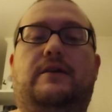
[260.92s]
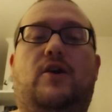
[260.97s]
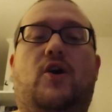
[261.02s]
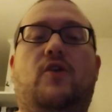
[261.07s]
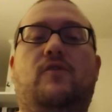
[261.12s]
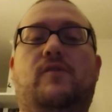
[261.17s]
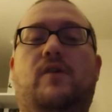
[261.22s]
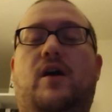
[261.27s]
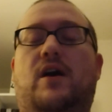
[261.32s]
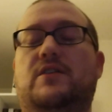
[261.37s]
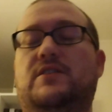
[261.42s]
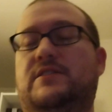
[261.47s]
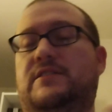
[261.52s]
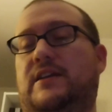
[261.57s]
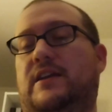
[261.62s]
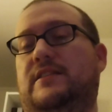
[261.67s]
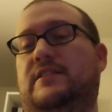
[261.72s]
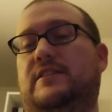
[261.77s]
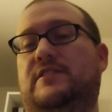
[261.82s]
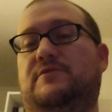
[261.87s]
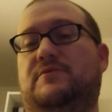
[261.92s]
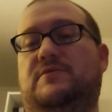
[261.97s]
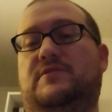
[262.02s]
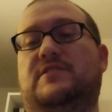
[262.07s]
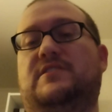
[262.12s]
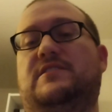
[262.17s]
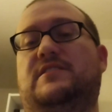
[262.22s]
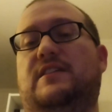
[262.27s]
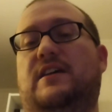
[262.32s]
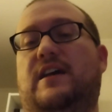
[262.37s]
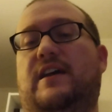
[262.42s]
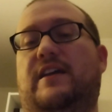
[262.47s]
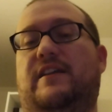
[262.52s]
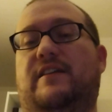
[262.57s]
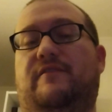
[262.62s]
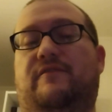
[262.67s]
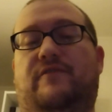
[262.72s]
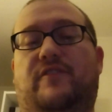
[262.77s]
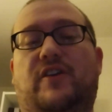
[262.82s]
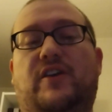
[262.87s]
overall, I just think this was
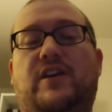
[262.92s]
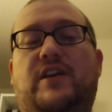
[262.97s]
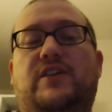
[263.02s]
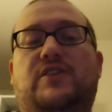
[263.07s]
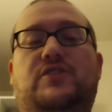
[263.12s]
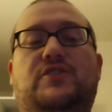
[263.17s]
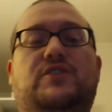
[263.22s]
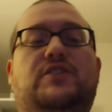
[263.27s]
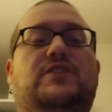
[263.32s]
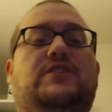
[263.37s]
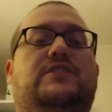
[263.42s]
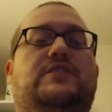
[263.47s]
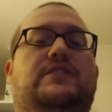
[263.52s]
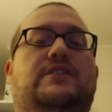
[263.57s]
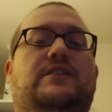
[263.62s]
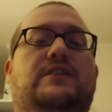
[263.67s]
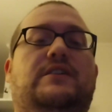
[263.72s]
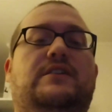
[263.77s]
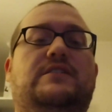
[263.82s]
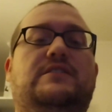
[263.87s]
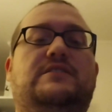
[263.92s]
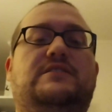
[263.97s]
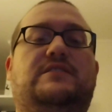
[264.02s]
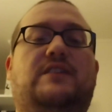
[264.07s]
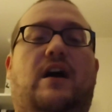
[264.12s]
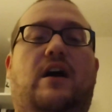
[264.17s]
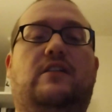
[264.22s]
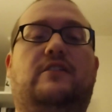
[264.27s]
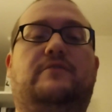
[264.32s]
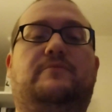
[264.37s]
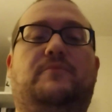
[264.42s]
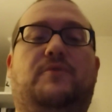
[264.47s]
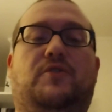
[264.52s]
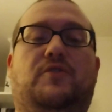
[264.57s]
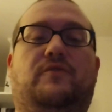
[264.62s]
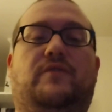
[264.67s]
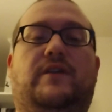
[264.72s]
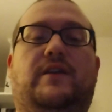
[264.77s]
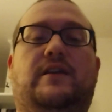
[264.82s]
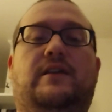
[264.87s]
a very good, solid
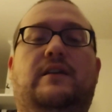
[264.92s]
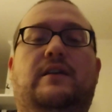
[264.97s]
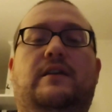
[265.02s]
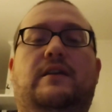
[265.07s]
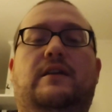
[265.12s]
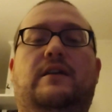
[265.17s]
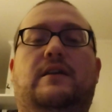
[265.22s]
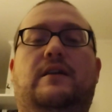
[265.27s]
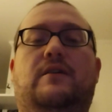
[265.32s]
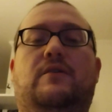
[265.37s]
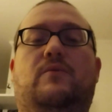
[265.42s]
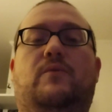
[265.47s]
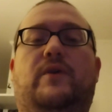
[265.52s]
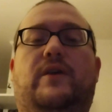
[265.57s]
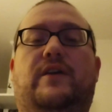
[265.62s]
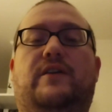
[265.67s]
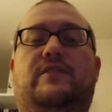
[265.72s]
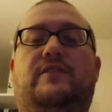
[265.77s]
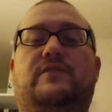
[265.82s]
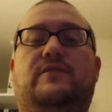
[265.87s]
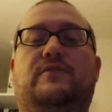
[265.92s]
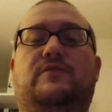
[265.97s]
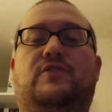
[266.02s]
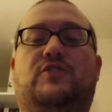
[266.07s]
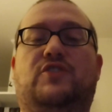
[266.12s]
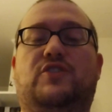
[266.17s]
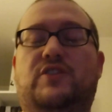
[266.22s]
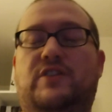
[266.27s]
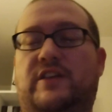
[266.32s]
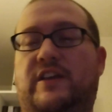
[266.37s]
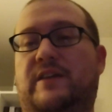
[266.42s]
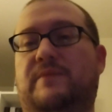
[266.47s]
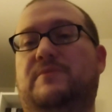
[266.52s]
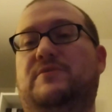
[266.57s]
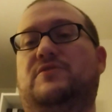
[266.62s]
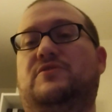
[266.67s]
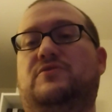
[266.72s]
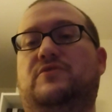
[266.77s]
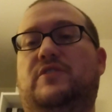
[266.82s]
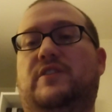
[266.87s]
movie with good
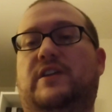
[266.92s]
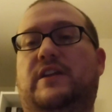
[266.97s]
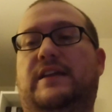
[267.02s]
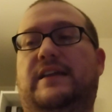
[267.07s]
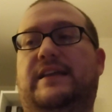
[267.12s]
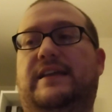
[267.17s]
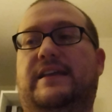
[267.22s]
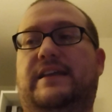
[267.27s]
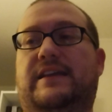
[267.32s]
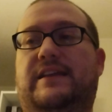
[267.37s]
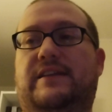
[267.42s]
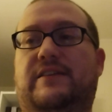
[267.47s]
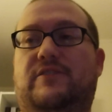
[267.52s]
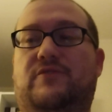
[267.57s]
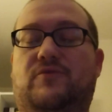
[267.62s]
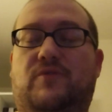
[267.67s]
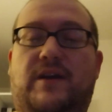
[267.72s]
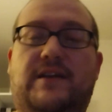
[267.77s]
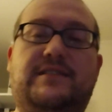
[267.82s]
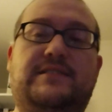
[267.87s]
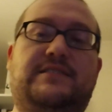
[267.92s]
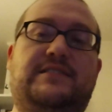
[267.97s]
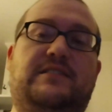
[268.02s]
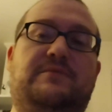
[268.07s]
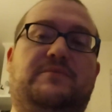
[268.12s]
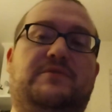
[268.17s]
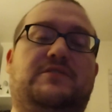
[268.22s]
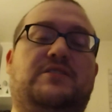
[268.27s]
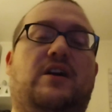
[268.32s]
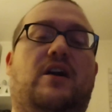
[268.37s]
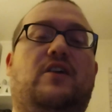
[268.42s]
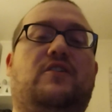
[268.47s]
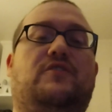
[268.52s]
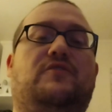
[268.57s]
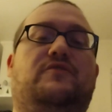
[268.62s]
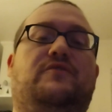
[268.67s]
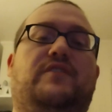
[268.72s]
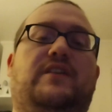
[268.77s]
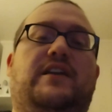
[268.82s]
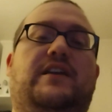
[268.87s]
chemistry, great
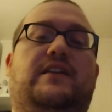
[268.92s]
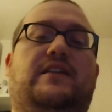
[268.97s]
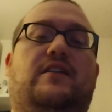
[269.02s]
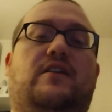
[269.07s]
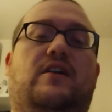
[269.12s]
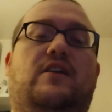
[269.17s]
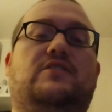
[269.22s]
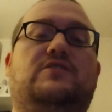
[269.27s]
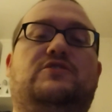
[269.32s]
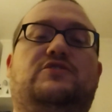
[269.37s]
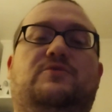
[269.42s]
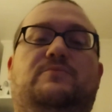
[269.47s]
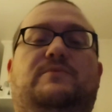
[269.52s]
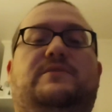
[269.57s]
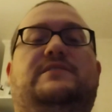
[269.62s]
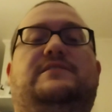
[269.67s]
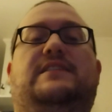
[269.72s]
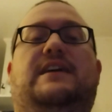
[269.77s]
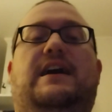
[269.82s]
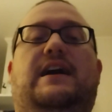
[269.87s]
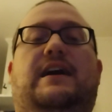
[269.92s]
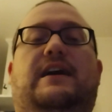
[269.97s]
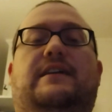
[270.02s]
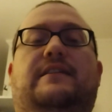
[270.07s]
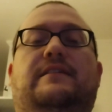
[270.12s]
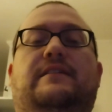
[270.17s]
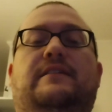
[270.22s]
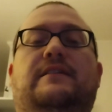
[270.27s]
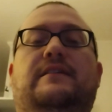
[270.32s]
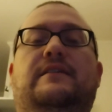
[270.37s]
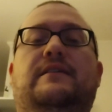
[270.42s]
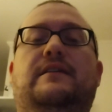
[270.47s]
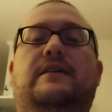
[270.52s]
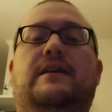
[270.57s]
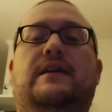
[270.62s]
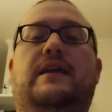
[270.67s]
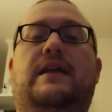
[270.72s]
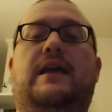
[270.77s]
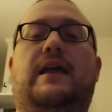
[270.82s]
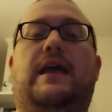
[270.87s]
cinematography and costume design,
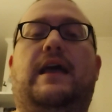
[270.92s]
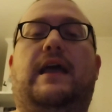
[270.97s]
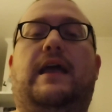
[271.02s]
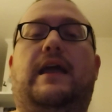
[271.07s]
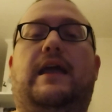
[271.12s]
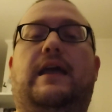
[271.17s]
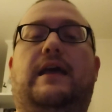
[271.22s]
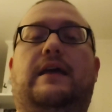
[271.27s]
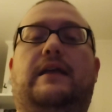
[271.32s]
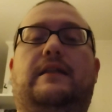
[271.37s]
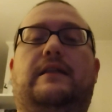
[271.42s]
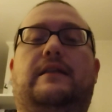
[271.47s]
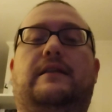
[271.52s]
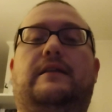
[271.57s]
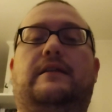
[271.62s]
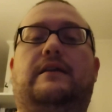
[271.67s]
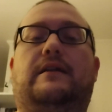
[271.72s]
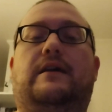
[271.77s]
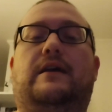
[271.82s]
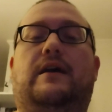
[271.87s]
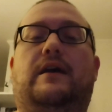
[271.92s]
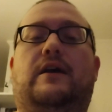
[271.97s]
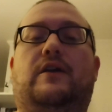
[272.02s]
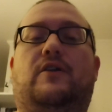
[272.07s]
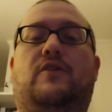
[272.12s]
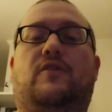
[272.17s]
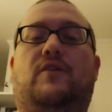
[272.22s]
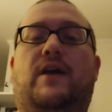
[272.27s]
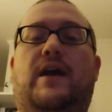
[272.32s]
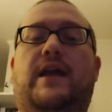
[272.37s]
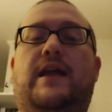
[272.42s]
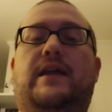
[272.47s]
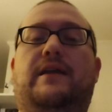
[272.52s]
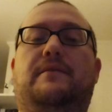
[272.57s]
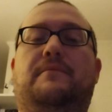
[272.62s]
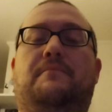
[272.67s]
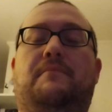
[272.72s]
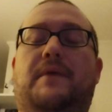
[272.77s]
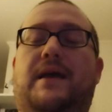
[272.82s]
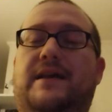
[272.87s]
and a
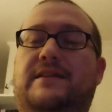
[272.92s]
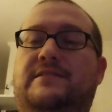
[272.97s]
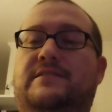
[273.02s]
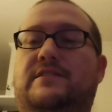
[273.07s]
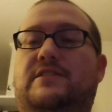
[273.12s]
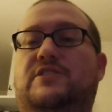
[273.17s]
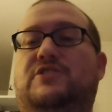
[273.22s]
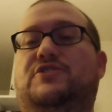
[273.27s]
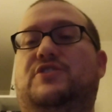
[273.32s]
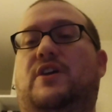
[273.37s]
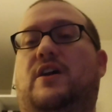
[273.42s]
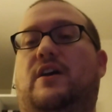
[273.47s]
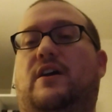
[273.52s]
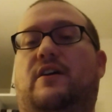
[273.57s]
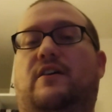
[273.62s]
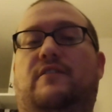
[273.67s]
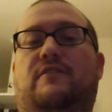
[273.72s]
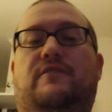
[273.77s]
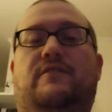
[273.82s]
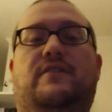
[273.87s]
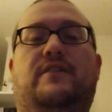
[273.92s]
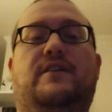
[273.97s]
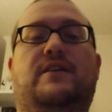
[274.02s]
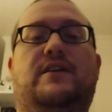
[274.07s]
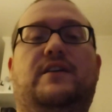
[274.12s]
great message of,